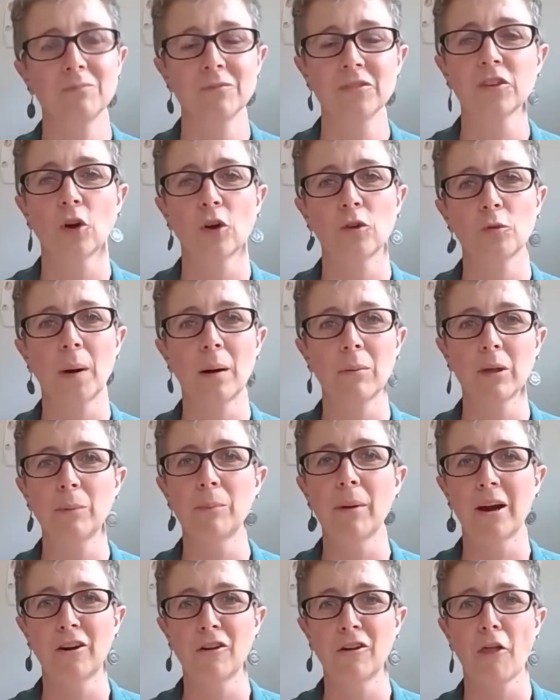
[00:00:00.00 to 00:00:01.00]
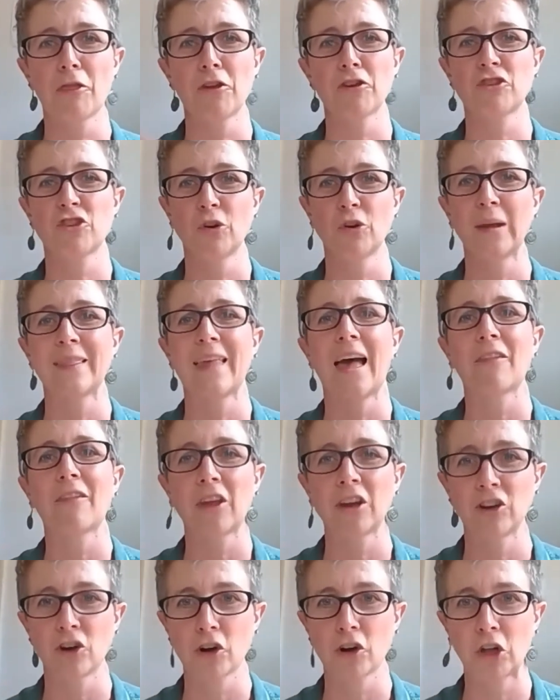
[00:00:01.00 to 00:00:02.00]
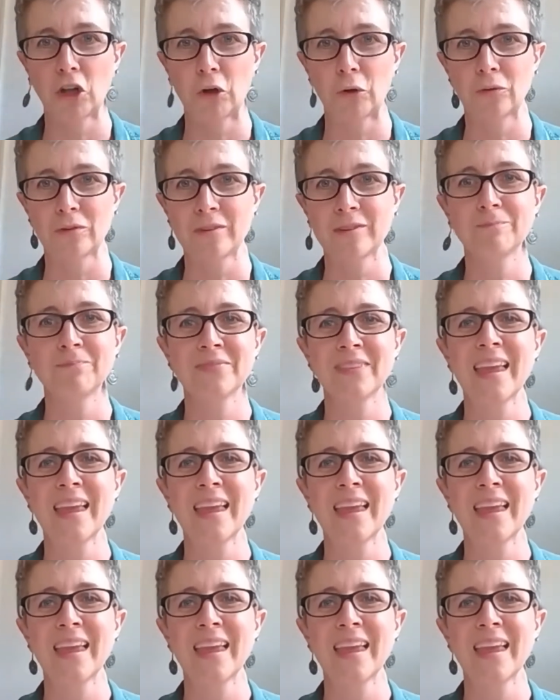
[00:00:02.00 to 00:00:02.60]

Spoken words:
So it's probably better that they're chewing that than your clothes.